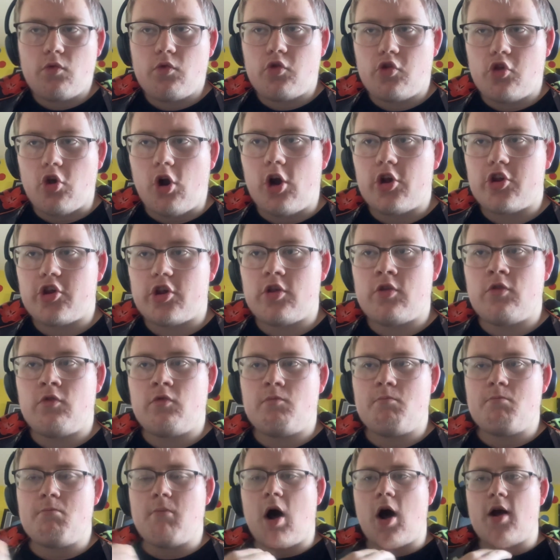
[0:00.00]
Josh and
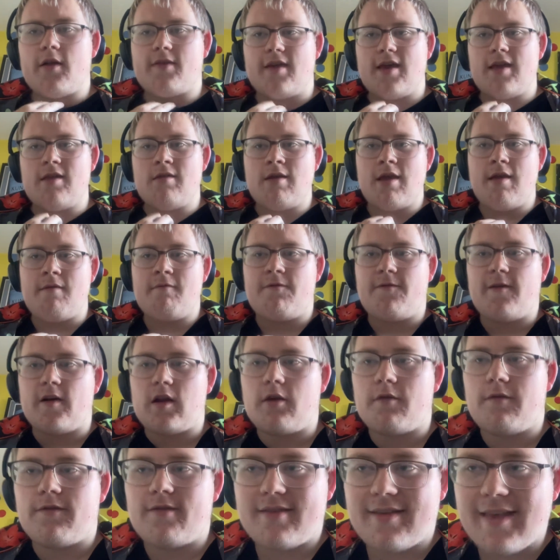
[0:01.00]
Martin in
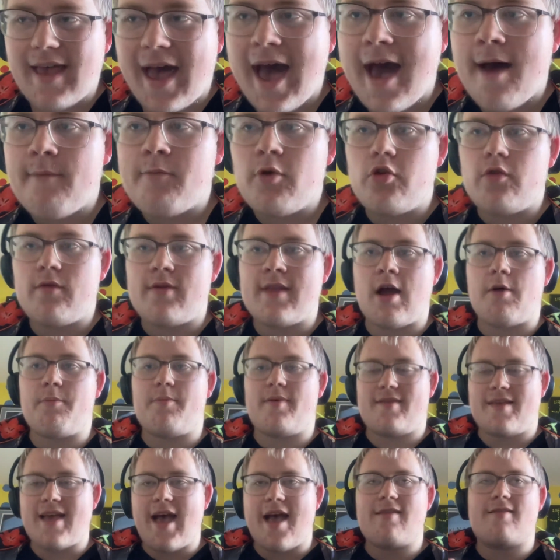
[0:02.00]
front of Sam, who's now
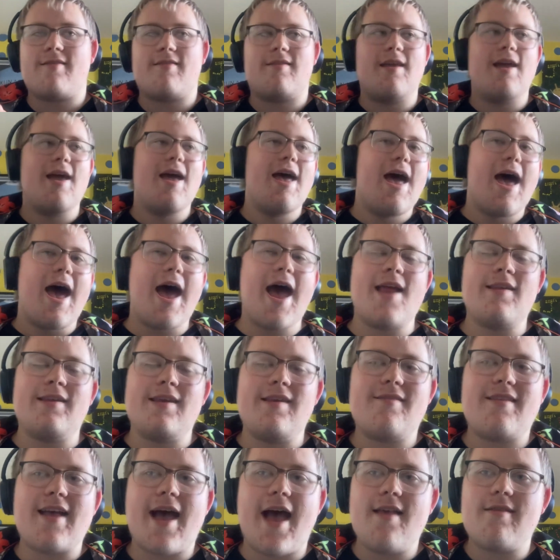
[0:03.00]
possessed, and he
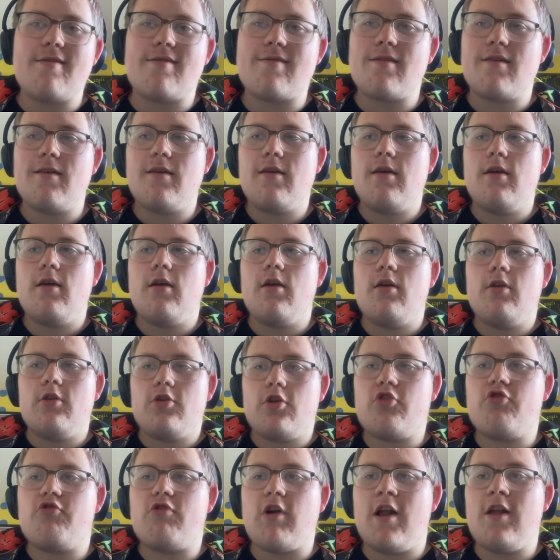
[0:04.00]
says,
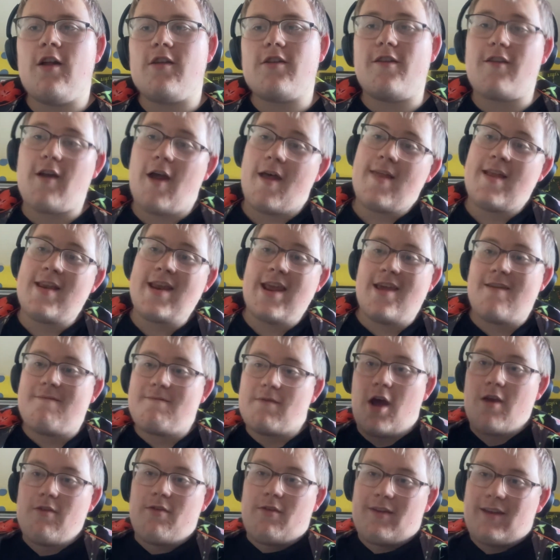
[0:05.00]
just try not to die, and then he
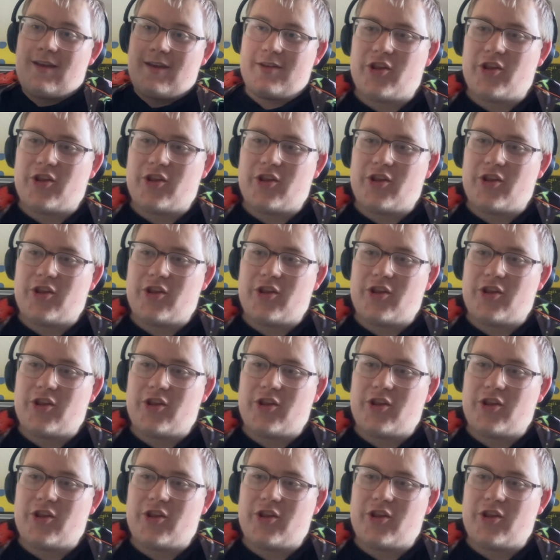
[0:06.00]
goes,